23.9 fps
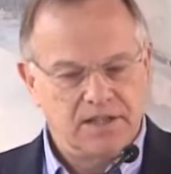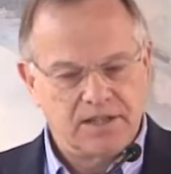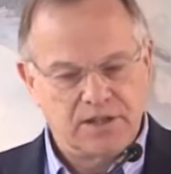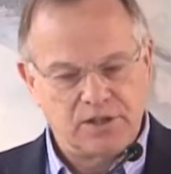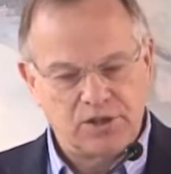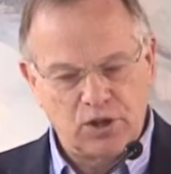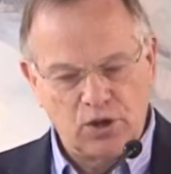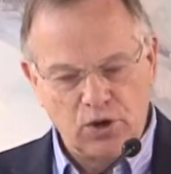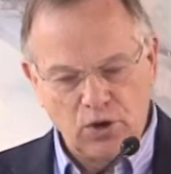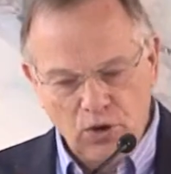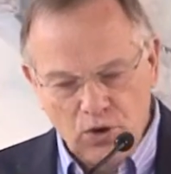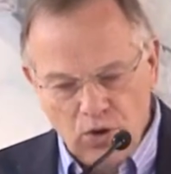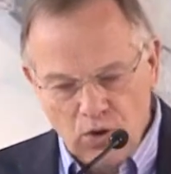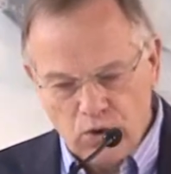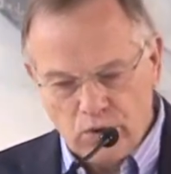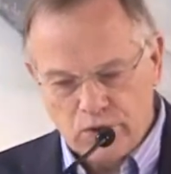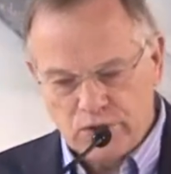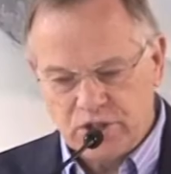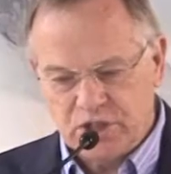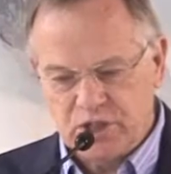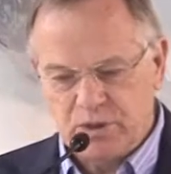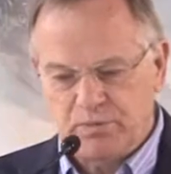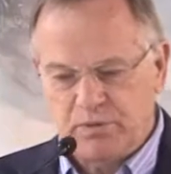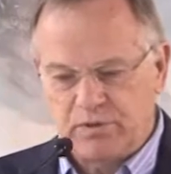that the
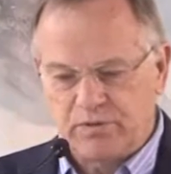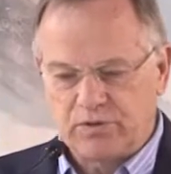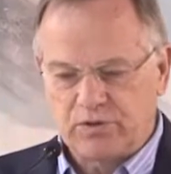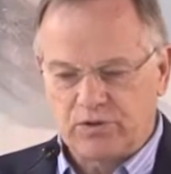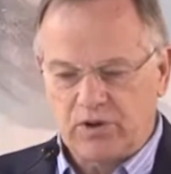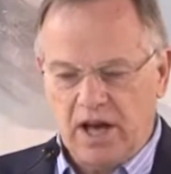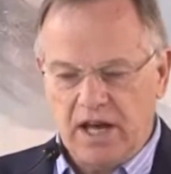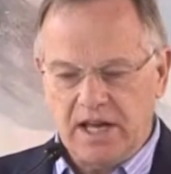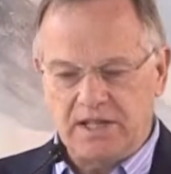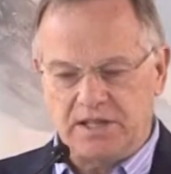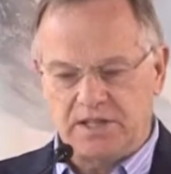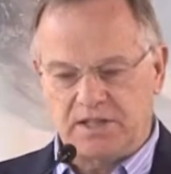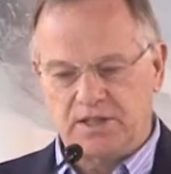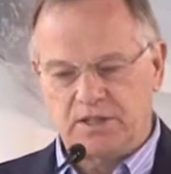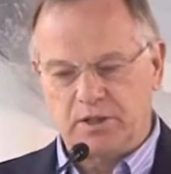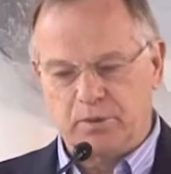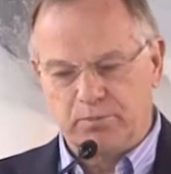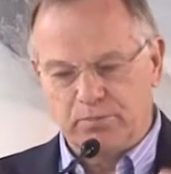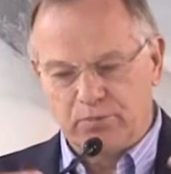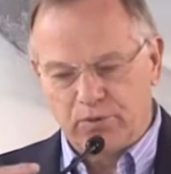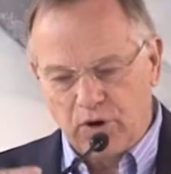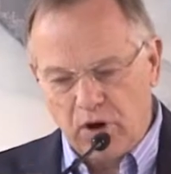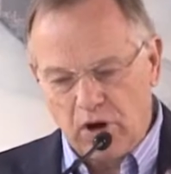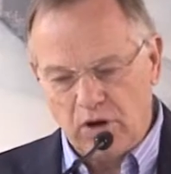lordship of Christ,
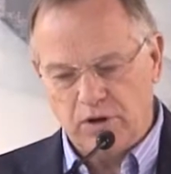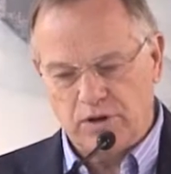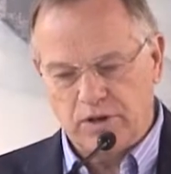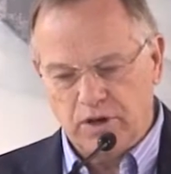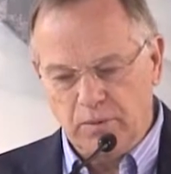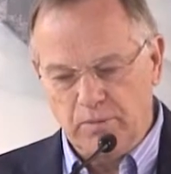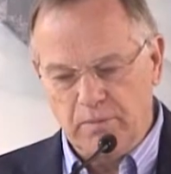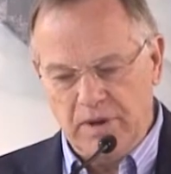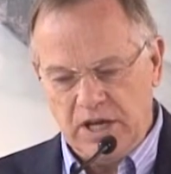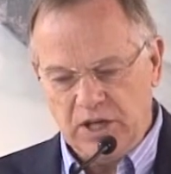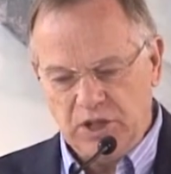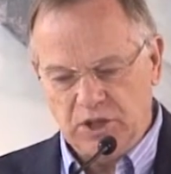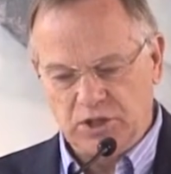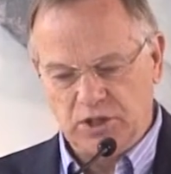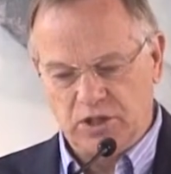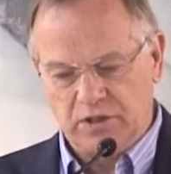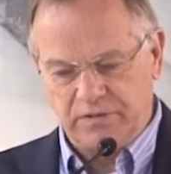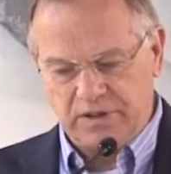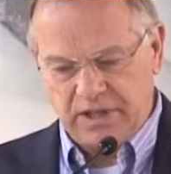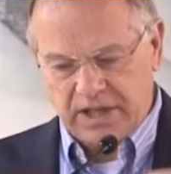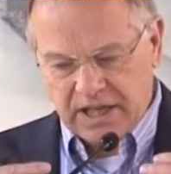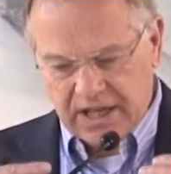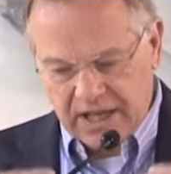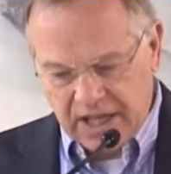the proclamation
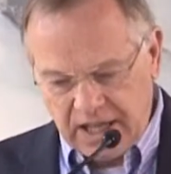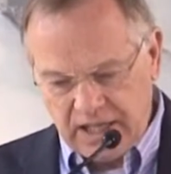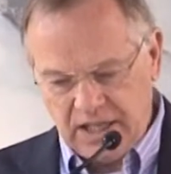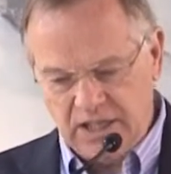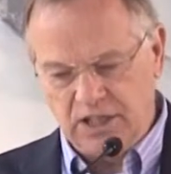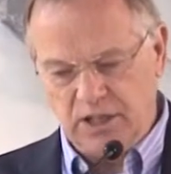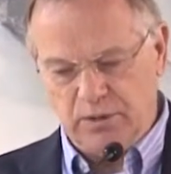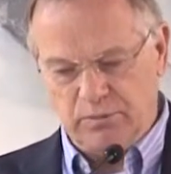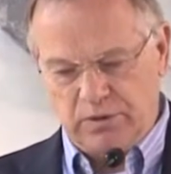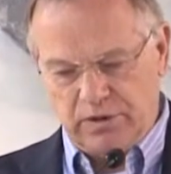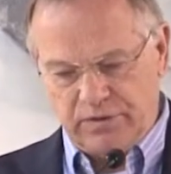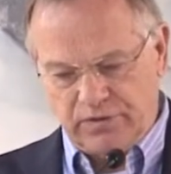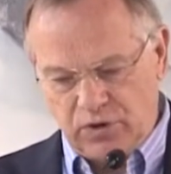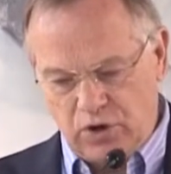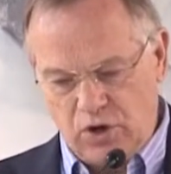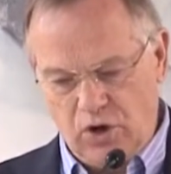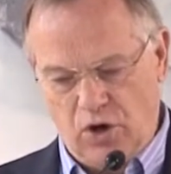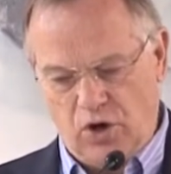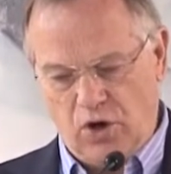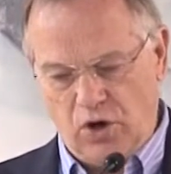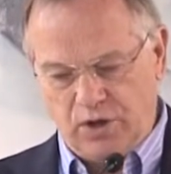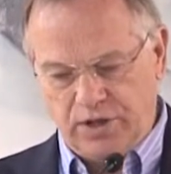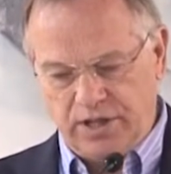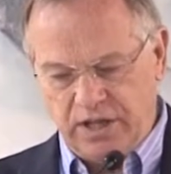of the kingdom of
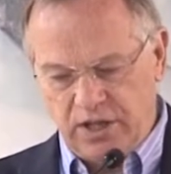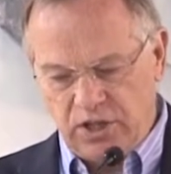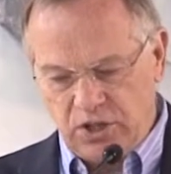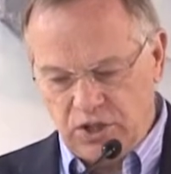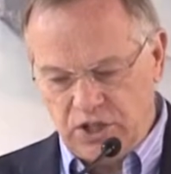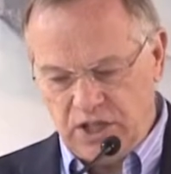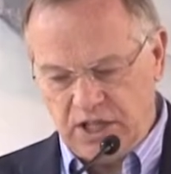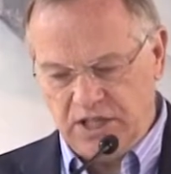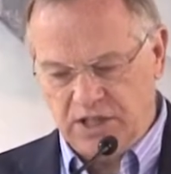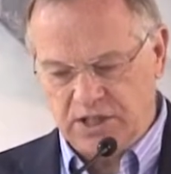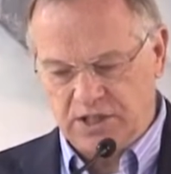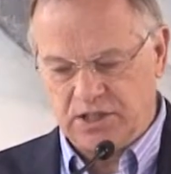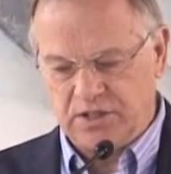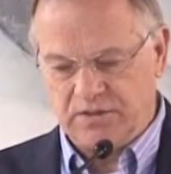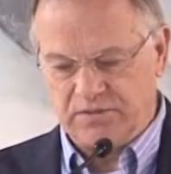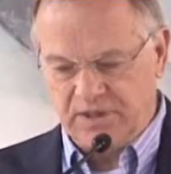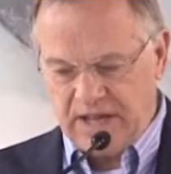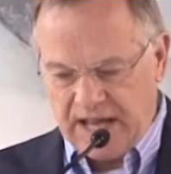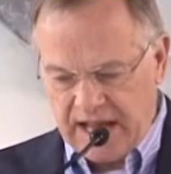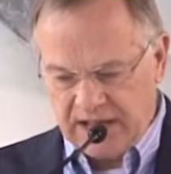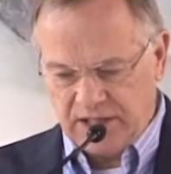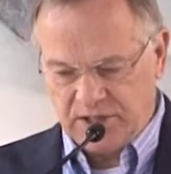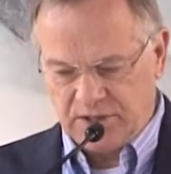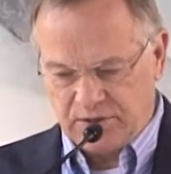God in Jesus of
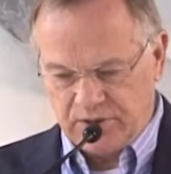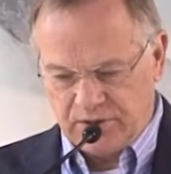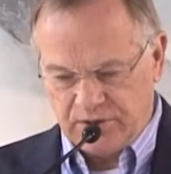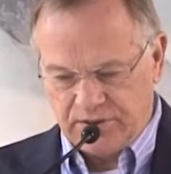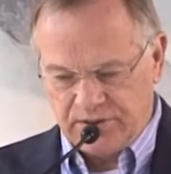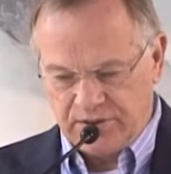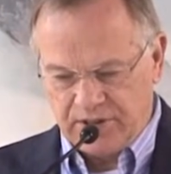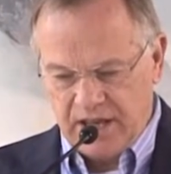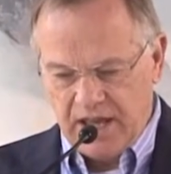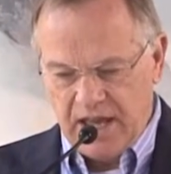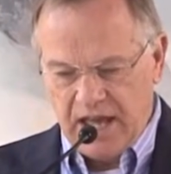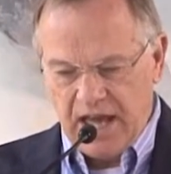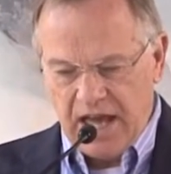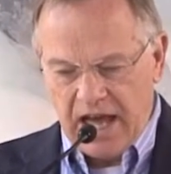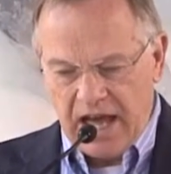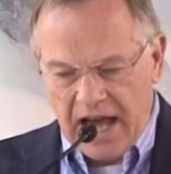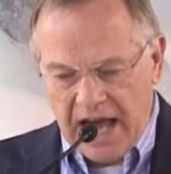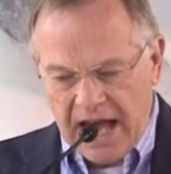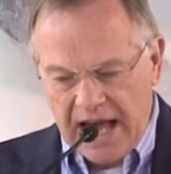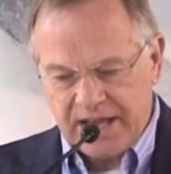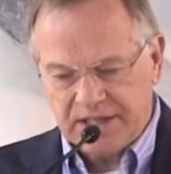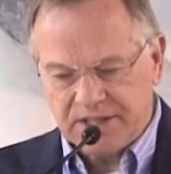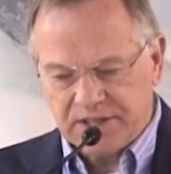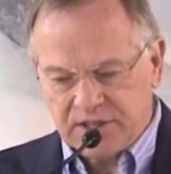Nazareth,
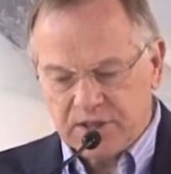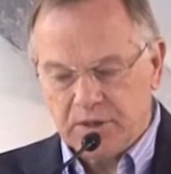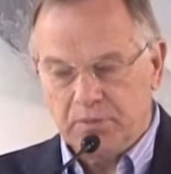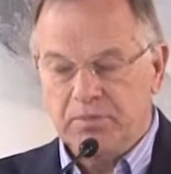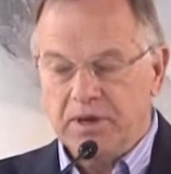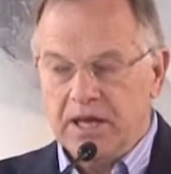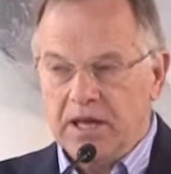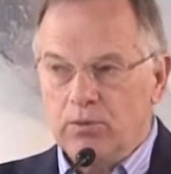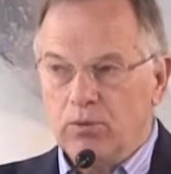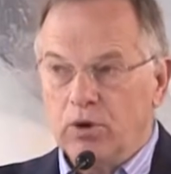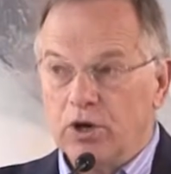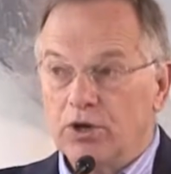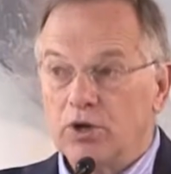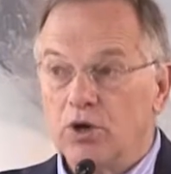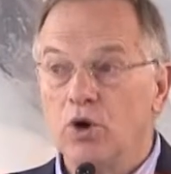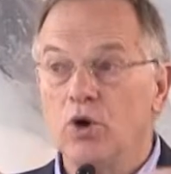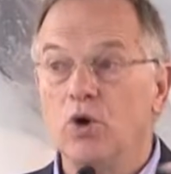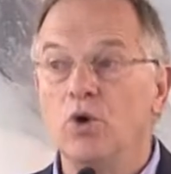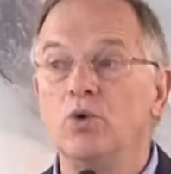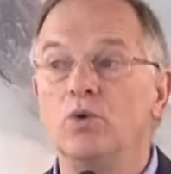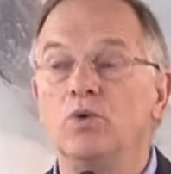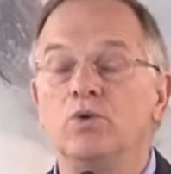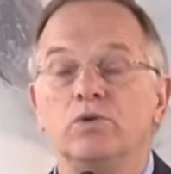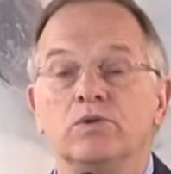has to be what
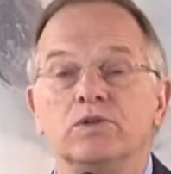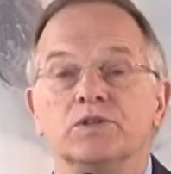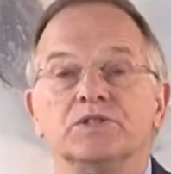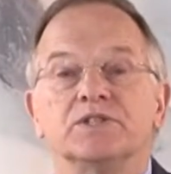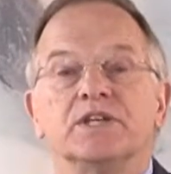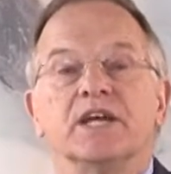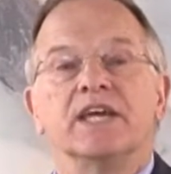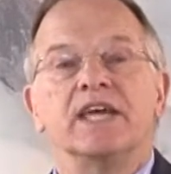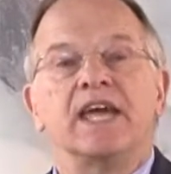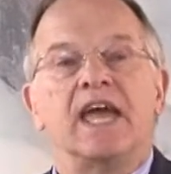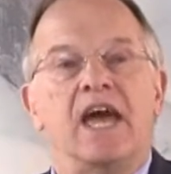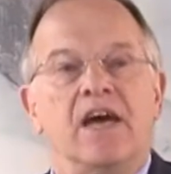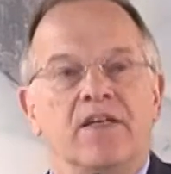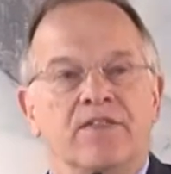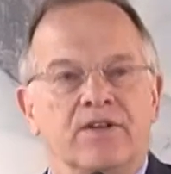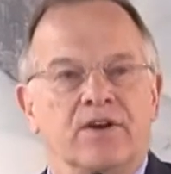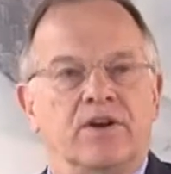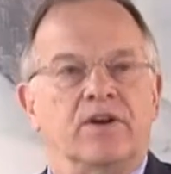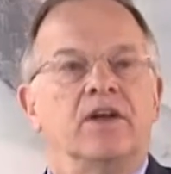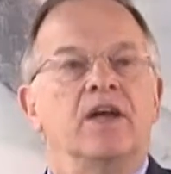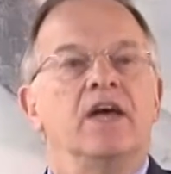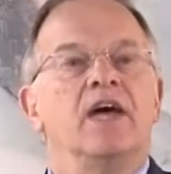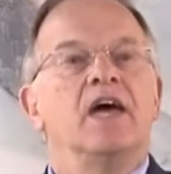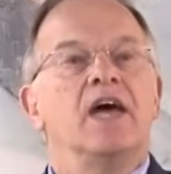holds
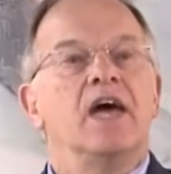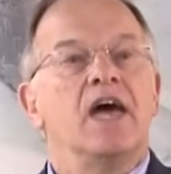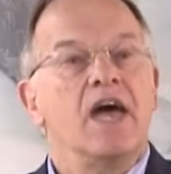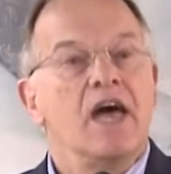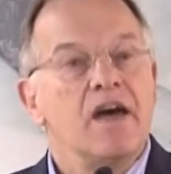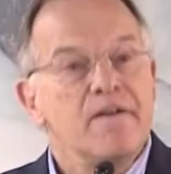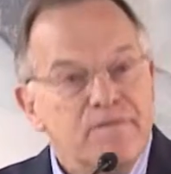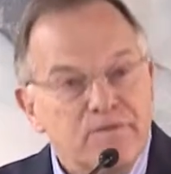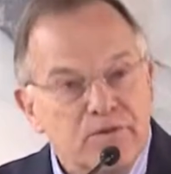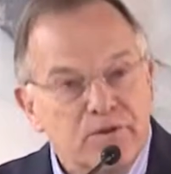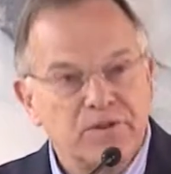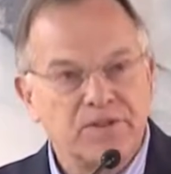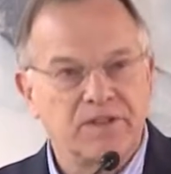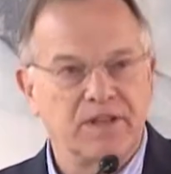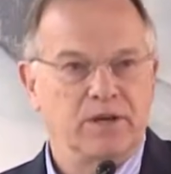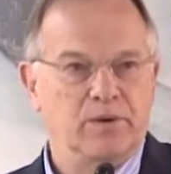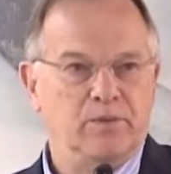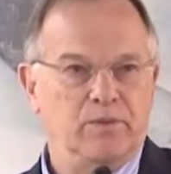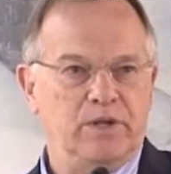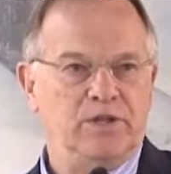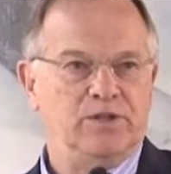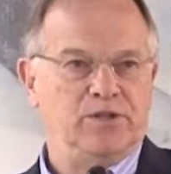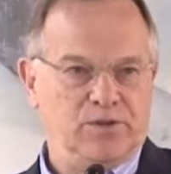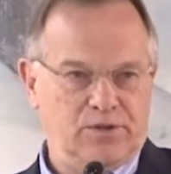together
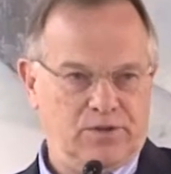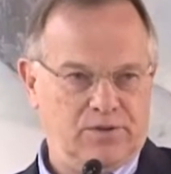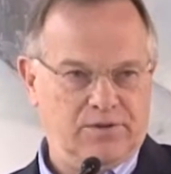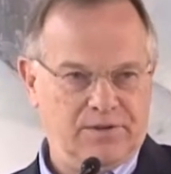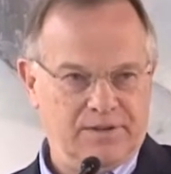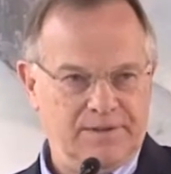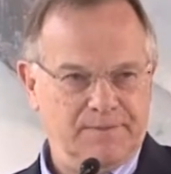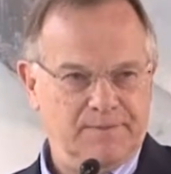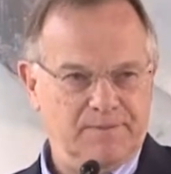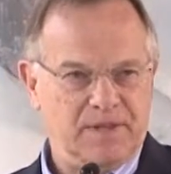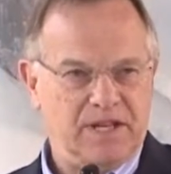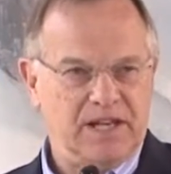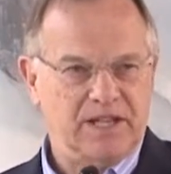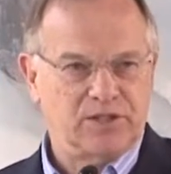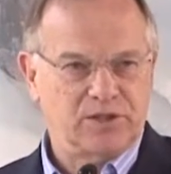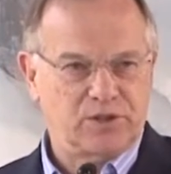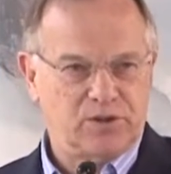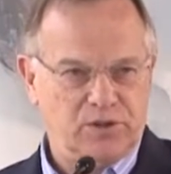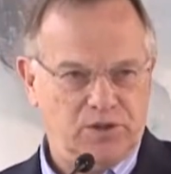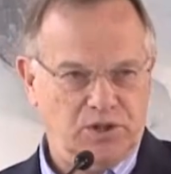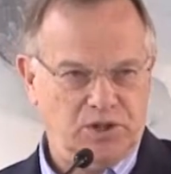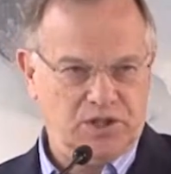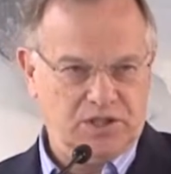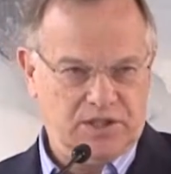everything we do as
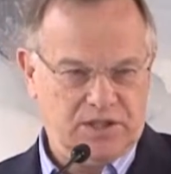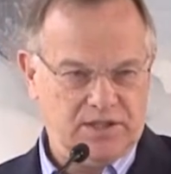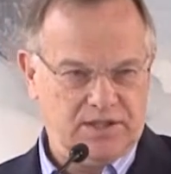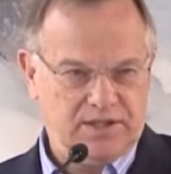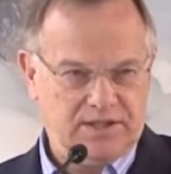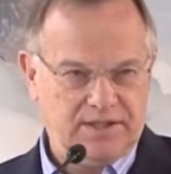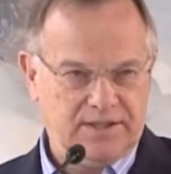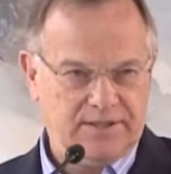Christians.